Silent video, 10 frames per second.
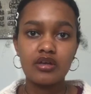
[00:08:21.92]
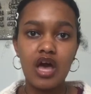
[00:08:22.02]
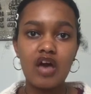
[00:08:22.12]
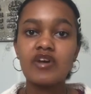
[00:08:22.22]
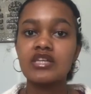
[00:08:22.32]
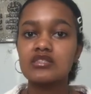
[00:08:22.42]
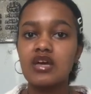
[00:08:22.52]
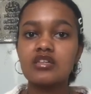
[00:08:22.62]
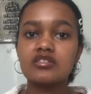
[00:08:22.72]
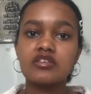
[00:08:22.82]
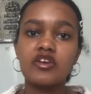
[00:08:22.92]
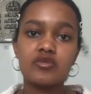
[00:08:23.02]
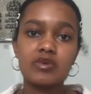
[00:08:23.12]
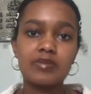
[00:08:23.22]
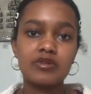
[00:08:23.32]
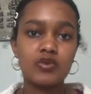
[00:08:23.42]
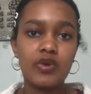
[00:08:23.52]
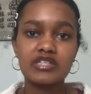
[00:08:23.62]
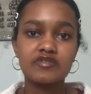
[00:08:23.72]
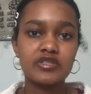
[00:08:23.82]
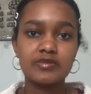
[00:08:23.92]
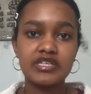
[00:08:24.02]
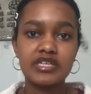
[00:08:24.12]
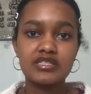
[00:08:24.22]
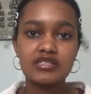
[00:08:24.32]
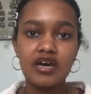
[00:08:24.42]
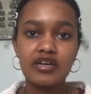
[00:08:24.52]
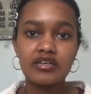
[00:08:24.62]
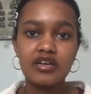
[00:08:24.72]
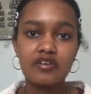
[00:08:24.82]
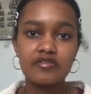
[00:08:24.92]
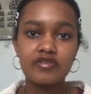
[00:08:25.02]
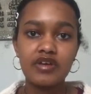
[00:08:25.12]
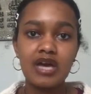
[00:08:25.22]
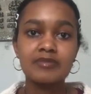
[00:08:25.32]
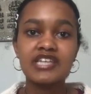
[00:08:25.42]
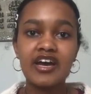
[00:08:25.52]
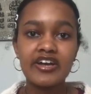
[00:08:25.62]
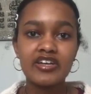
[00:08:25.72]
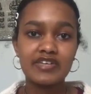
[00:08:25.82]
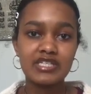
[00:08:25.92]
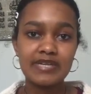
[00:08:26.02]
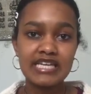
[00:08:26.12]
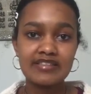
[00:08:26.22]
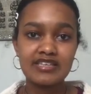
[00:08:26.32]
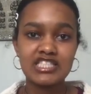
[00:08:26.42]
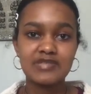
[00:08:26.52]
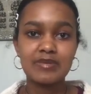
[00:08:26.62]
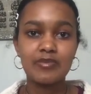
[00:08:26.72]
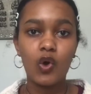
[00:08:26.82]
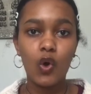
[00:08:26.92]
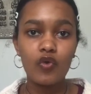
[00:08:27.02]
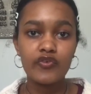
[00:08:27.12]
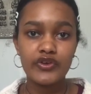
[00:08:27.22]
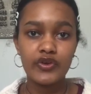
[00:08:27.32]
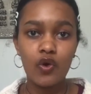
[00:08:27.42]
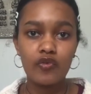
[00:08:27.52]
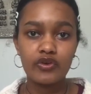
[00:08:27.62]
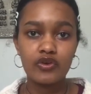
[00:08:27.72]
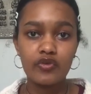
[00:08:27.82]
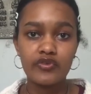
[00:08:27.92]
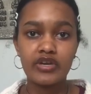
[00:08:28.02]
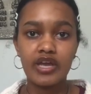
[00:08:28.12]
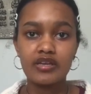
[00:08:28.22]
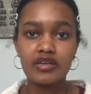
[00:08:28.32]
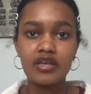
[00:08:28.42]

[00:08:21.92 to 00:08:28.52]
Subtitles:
I find solace in the other people in Wexford, but it's not enough. I'm tired of explaining things to people over and over and over again.